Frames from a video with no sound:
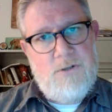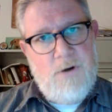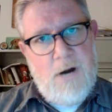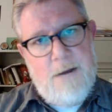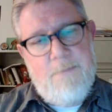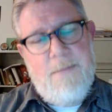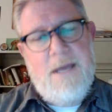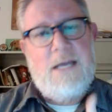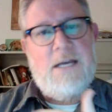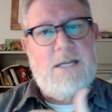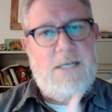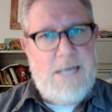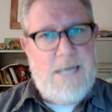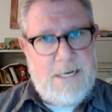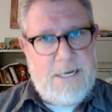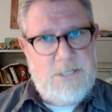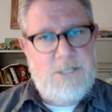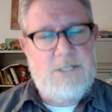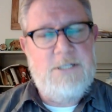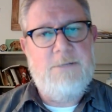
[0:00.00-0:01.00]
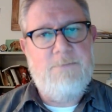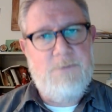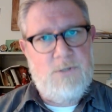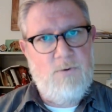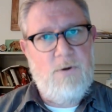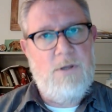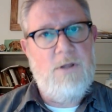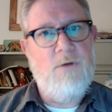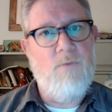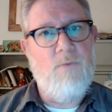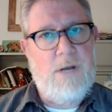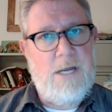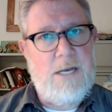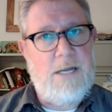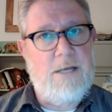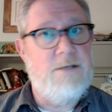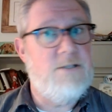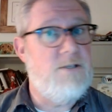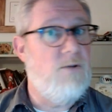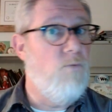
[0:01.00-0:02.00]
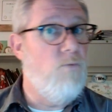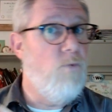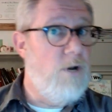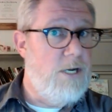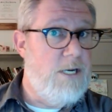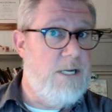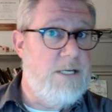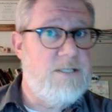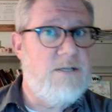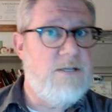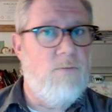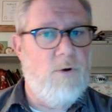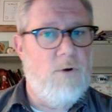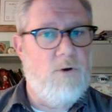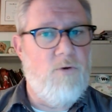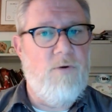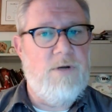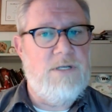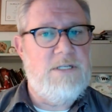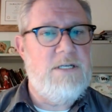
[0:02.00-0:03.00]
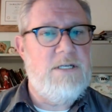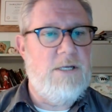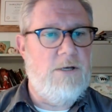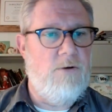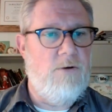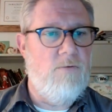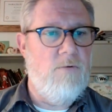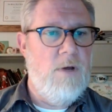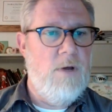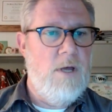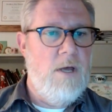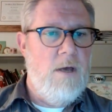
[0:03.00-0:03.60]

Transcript: try to make connections between the readings and what it is that we're going to do,